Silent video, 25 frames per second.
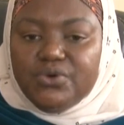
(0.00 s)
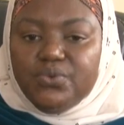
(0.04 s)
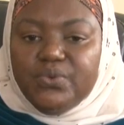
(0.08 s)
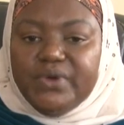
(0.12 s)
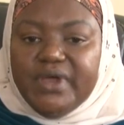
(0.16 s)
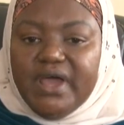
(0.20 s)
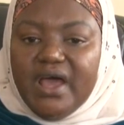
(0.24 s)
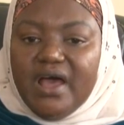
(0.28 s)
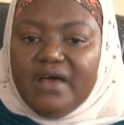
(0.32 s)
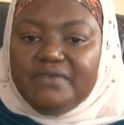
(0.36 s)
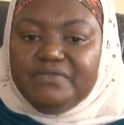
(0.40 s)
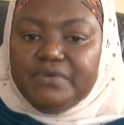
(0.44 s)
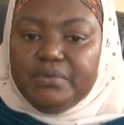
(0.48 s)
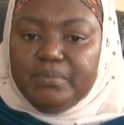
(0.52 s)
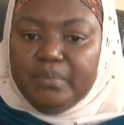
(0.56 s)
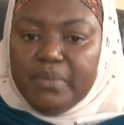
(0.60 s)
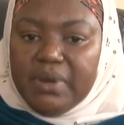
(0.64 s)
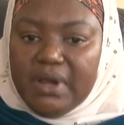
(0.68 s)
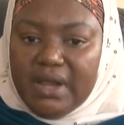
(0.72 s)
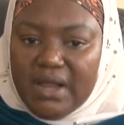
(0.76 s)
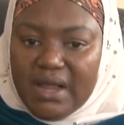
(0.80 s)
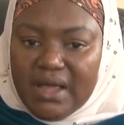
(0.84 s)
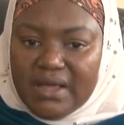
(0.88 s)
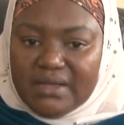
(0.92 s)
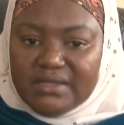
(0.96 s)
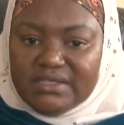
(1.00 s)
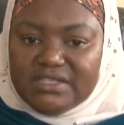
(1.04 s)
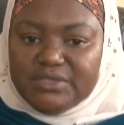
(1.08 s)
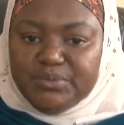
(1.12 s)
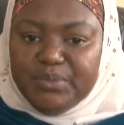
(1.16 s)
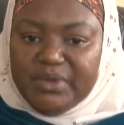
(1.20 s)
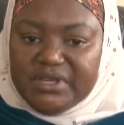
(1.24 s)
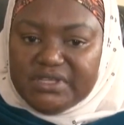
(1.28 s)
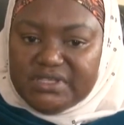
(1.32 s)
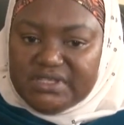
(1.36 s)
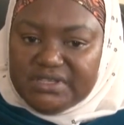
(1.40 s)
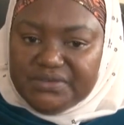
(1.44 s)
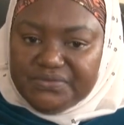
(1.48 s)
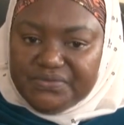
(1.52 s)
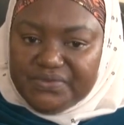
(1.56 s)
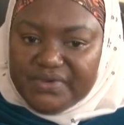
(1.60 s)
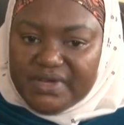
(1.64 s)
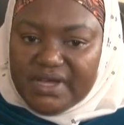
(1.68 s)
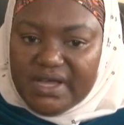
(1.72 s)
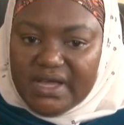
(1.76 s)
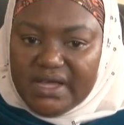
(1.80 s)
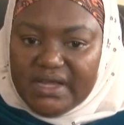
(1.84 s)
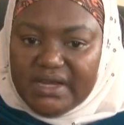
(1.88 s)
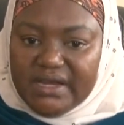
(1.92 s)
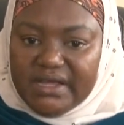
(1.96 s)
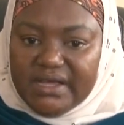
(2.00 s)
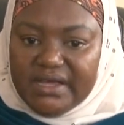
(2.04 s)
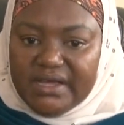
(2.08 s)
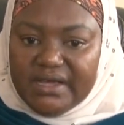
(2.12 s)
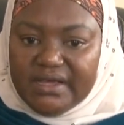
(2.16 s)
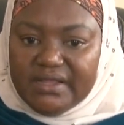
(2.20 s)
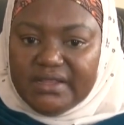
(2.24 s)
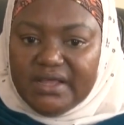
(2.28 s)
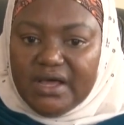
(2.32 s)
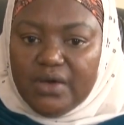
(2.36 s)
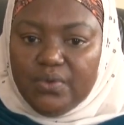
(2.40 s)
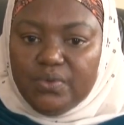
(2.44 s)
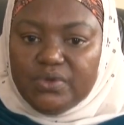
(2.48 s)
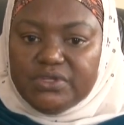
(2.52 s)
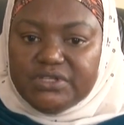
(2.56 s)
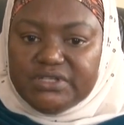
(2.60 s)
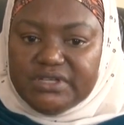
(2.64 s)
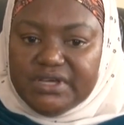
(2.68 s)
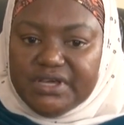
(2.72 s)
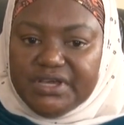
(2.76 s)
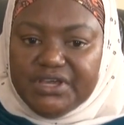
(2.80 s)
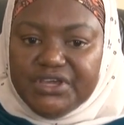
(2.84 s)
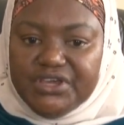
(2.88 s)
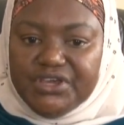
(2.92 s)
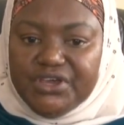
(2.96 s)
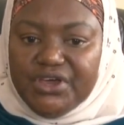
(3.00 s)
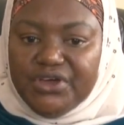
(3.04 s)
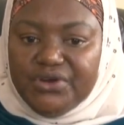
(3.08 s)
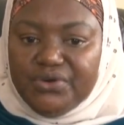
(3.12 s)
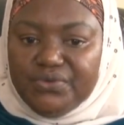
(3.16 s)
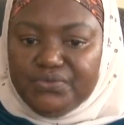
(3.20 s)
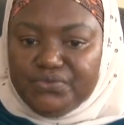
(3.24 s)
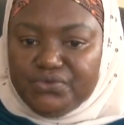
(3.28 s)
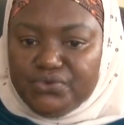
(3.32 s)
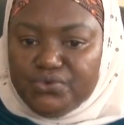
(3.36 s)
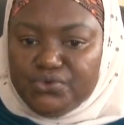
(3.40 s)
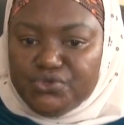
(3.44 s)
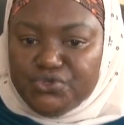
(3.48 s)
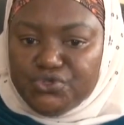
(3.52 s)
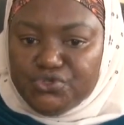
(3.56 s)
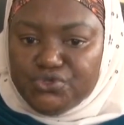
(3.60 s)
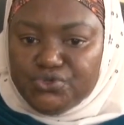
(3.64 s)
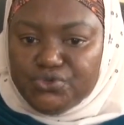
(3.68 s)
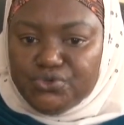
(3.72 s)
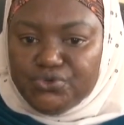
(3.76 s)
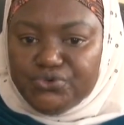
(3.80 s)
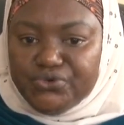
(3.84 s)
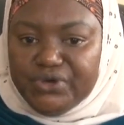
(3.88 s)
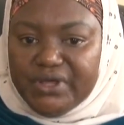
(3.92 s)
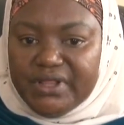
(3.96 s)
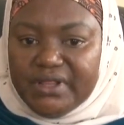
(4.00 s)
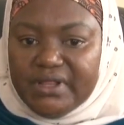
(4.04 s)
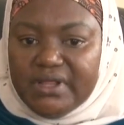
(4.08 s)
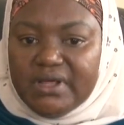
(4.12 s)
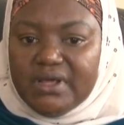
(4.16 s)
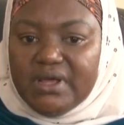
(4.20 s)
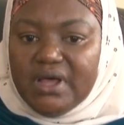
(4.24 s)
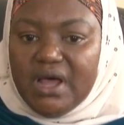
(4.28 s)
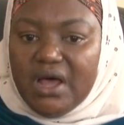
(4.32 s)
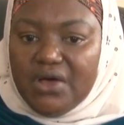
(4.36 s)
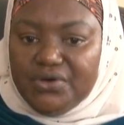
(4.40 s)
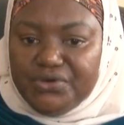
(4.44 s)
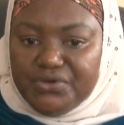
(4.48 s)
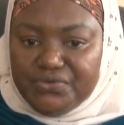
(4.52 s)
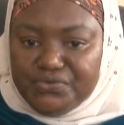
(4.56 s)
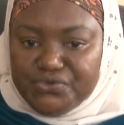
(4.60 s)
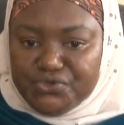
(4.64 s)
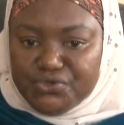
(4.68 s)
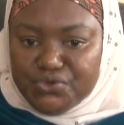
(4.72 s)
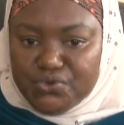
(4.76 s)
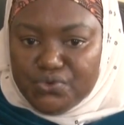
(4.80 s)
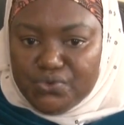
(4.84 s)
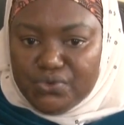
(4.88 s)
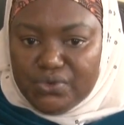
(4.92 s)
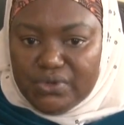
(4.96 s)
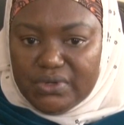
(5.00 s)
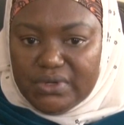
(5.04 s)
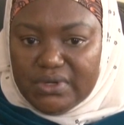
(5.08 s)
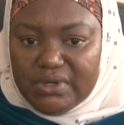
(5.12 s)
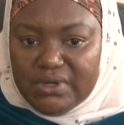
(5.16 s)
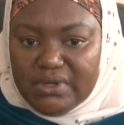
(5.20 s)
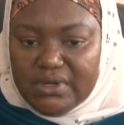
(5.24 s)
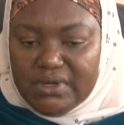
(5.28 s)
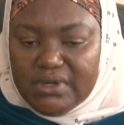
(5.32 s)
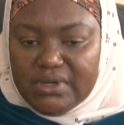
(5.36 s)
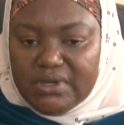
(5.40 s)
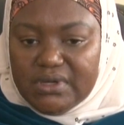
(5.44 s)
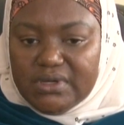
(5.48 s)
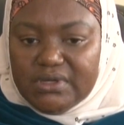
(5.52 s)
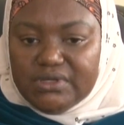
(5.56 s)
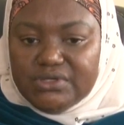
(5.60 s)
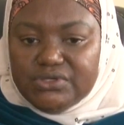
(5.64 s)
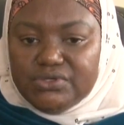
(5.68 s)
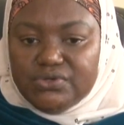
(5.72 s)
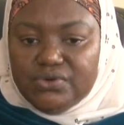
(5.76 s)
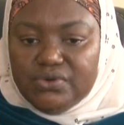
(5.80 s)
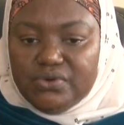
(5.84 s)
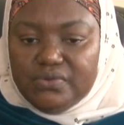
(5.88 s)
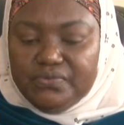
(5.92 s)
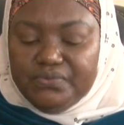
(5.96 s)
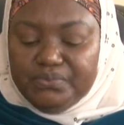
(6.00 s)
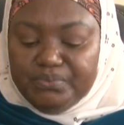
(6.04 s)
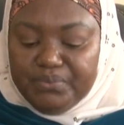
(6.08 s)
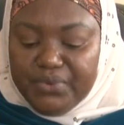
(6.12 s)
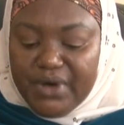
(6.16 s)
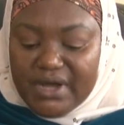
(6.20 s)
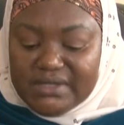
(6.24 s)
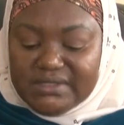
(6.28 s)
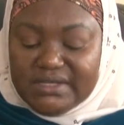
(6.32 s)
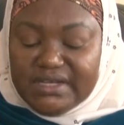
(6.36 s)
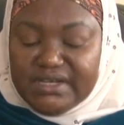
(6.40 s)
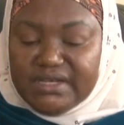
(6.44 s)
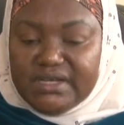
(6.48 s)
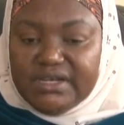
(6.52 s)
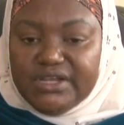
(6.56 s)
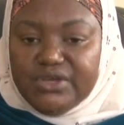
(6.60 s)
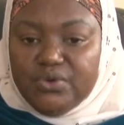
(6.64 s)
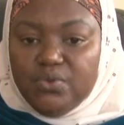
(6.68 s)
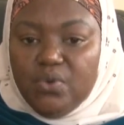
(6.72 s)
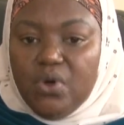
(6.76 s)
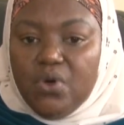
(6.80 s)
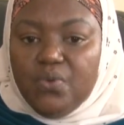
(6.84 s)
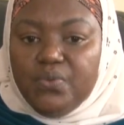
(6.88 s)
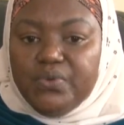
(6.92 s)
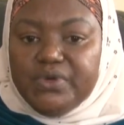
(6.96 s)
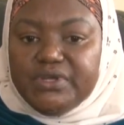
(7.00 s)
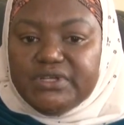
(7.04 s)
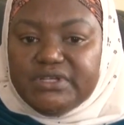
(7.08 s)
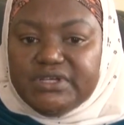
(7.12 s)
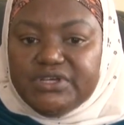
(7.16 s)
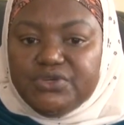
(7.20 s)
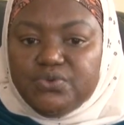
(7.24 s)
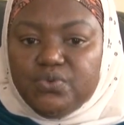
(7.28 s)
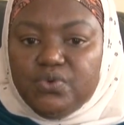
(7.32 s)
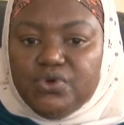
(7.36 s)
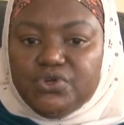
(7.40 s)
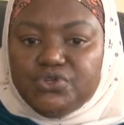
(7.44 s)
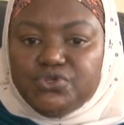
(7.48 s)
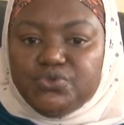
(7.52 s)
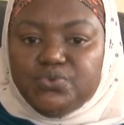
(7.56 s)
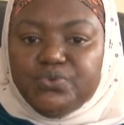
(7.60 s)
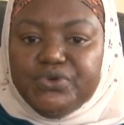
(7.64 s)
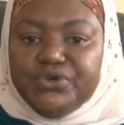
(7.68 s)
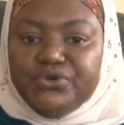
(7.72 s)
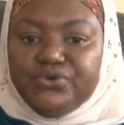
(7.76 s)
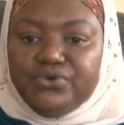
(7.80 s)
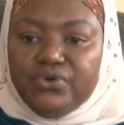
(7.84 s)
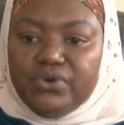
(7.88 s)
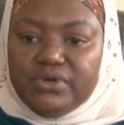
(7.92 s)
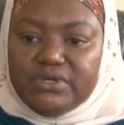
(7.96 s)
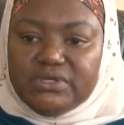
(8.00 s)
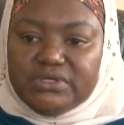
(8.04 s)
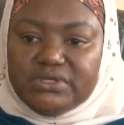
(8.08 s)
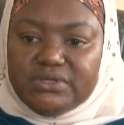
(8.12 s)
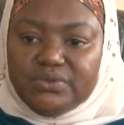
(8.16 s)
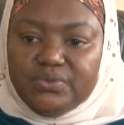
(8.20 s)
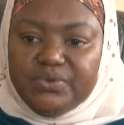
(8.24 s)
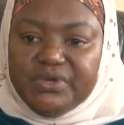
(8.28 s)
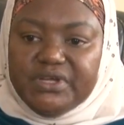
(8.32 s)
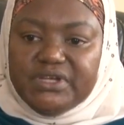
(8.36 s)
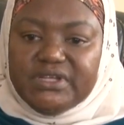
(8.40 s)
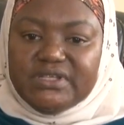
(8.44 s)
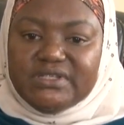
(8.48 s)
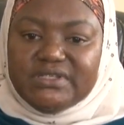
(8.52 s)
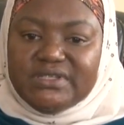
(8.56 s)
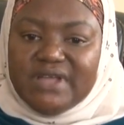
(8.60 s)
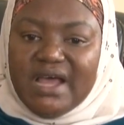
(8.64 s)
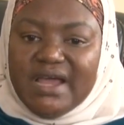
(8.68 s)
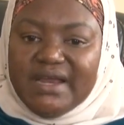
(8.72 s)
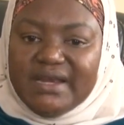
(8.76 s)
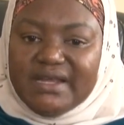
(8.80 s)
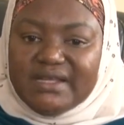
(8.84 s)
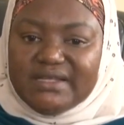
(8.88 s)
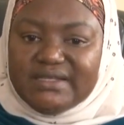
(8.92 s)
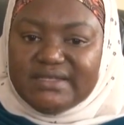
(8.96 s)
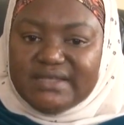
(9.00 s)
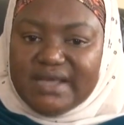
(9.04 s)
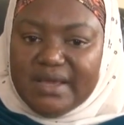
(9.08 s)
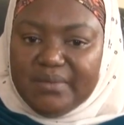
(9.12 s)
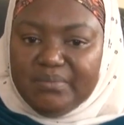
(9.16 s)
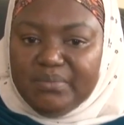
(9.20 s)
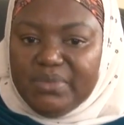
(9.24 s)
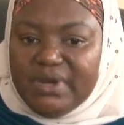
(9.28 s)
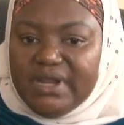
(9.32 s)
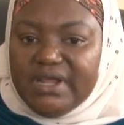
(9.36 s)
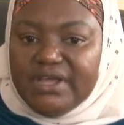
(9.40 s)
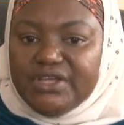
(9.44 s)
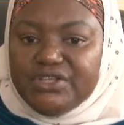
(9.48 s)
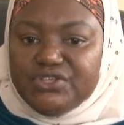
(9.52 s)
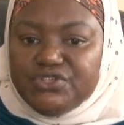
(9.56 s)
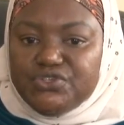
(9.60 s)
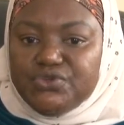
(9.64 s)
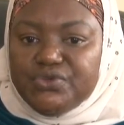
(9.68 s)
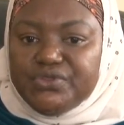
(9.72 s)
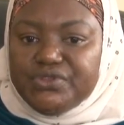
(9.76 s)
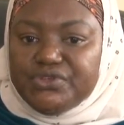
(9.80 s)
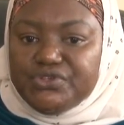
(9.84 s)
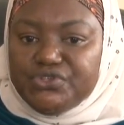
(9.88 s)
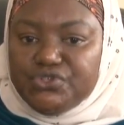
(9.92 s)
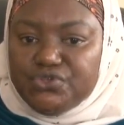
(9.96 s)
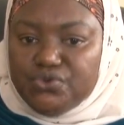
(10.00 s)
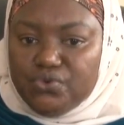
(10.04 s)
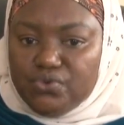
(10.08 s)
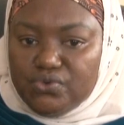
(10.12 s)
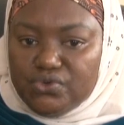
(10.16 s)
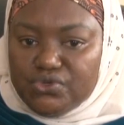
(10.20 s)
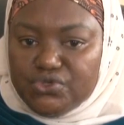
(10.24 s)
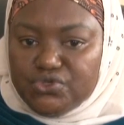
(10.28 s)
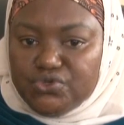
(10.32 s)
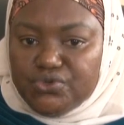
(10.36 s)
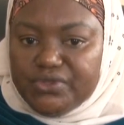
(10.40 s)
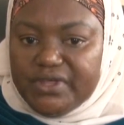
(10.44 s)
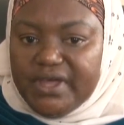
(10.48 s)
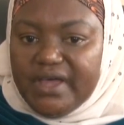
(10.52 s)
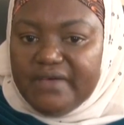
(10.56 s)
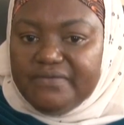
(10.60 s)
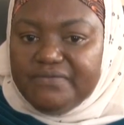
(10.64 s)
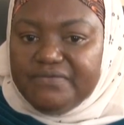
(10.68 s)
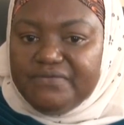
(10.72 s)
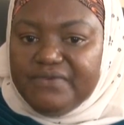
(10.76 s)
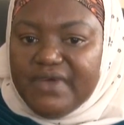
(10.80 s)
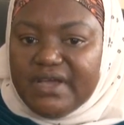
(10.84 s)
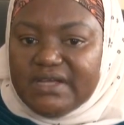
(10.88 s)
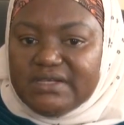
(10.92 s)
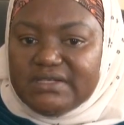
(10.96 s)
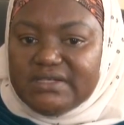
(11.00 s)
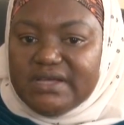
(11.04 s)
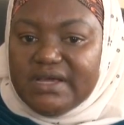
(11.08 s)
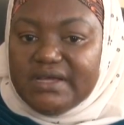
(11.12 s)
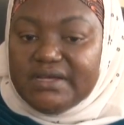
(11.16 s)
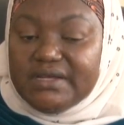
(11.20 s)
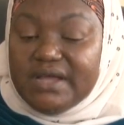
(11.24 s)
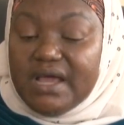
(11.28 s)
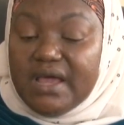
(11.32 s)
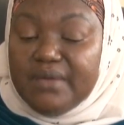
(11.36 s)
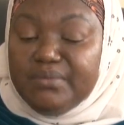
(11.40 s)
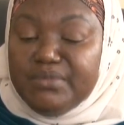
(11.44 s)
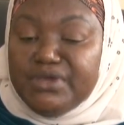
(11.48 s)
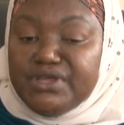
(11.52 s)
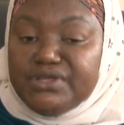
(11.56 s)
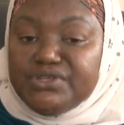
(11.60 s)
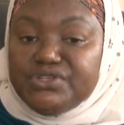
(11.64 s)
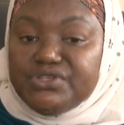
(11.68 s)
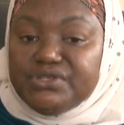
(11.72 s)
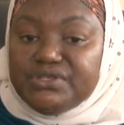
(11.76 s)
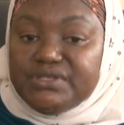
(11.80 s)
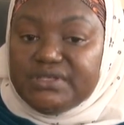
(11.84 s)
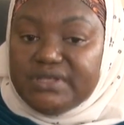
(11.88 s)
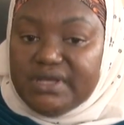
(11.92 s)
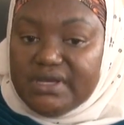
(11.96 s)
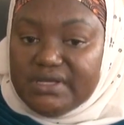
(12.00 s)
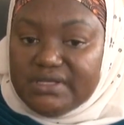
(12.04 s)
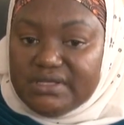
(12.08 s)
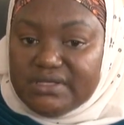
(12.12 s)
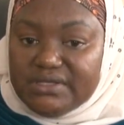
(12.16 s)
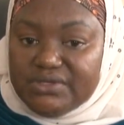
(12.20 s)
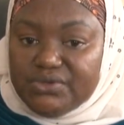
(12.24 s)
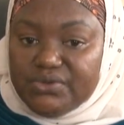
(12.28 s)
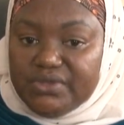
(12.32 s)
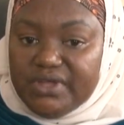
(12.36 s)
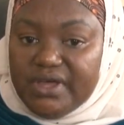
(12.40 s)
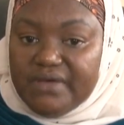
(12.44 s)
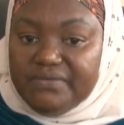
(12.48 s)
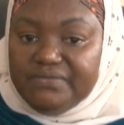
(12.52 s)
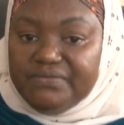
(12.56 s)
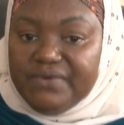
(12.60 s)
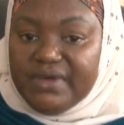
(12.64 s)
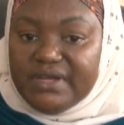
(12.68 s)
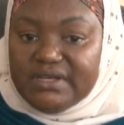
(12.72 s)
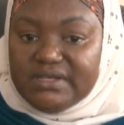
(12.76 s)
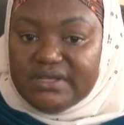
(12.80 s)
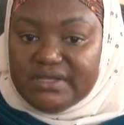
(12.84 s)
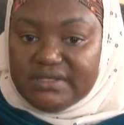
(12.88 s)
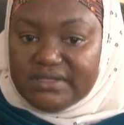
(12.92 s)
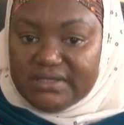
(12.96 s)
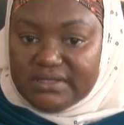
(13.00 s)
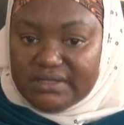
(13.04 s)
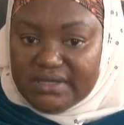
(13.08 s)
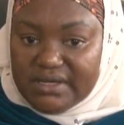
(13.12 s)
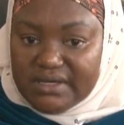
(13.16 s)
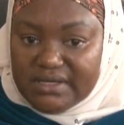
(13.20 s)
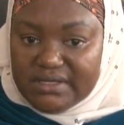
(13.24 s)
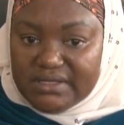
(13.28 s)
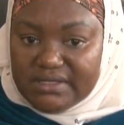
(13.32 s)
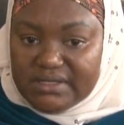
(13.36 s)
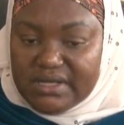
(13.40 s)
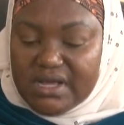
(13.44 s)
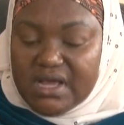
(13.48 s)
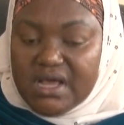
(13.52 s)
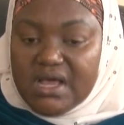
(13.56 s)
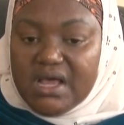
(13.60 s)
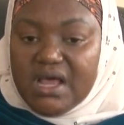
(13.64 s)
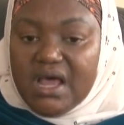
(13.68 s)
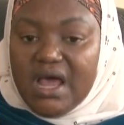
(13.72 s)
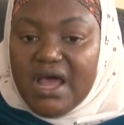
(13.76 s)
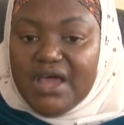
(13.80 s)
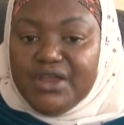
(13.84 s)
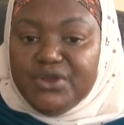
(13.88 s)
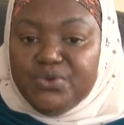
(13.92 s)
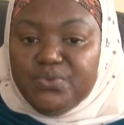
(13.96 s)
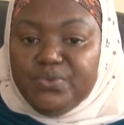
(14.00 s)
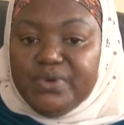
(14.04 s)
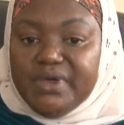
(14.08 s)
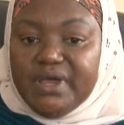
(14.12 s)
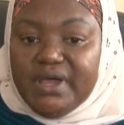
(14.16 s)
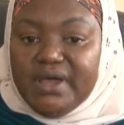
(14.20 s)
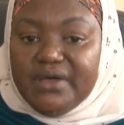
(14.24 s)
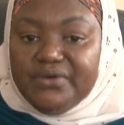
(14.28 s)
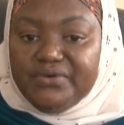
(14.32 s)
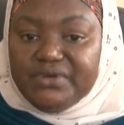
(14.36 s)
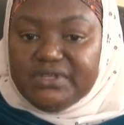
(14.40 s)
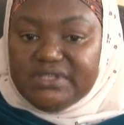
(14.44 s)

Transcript: We have a plan specifically that will take care of those children out of school. So presently what we did was we wrote, we designed a template to the schools, to the affected, I mean states, to the affected states. And we are